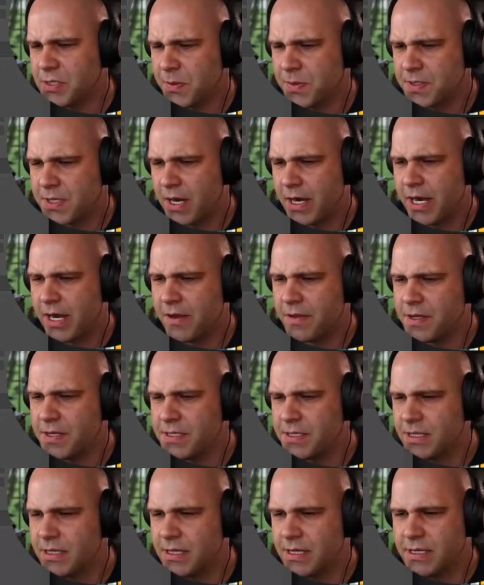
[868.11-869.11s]
So we'll start here.
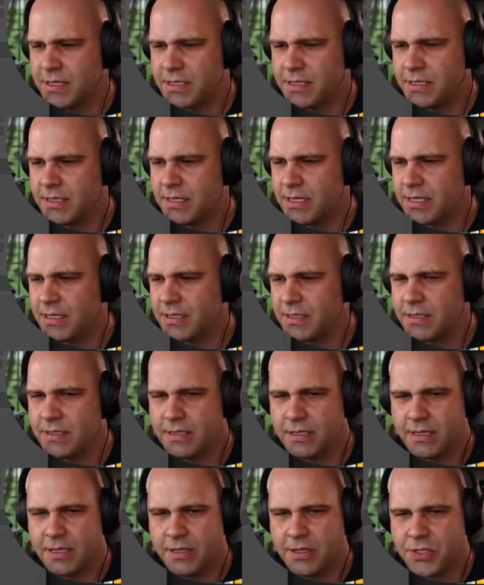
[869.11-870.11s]
This
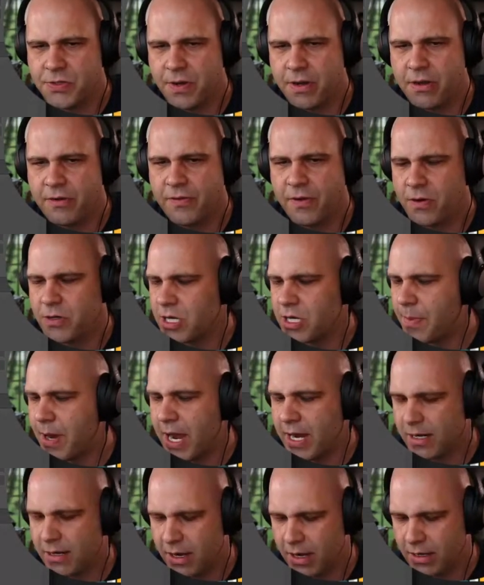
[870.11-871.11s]
Illustrator and Photoshop
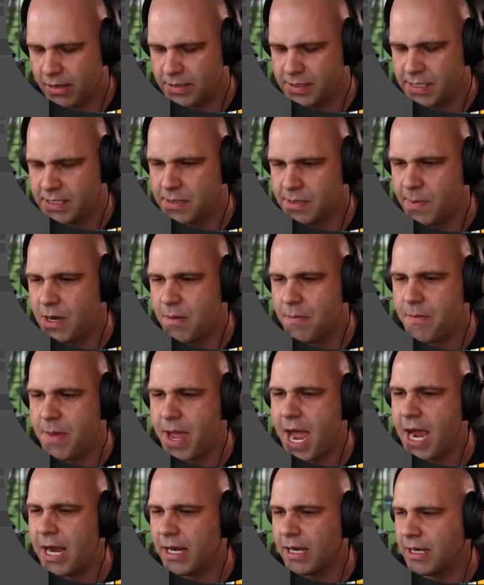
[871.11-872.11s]
icon. Since I'm on a
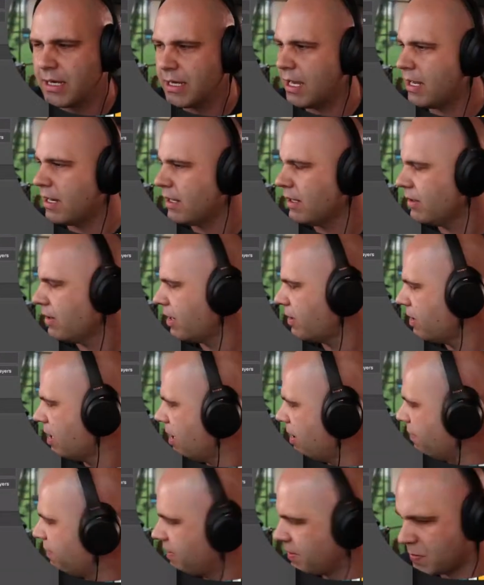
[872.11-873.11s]
Mac, I don't know
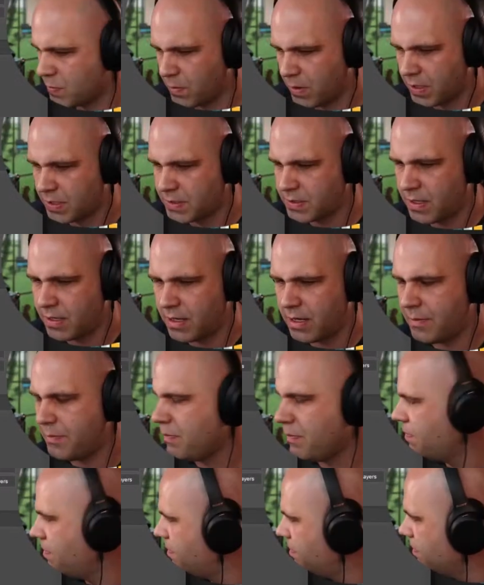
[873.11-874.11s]
how this works on a
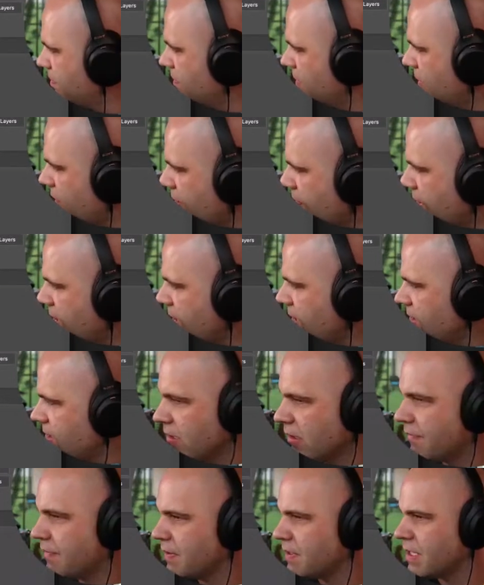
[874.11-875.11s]

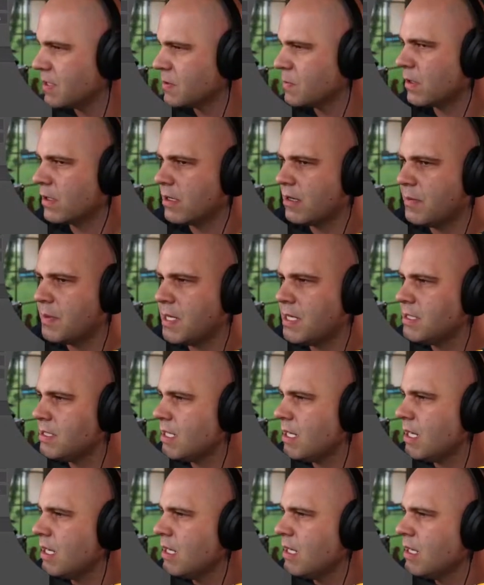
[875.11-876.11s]
PC, or if it does work on a
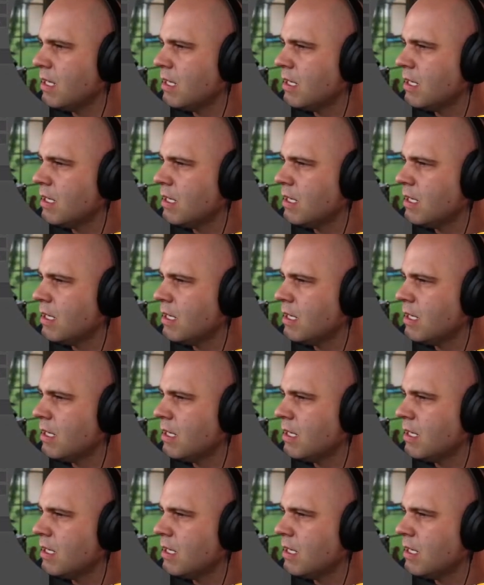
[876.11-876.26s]
PC.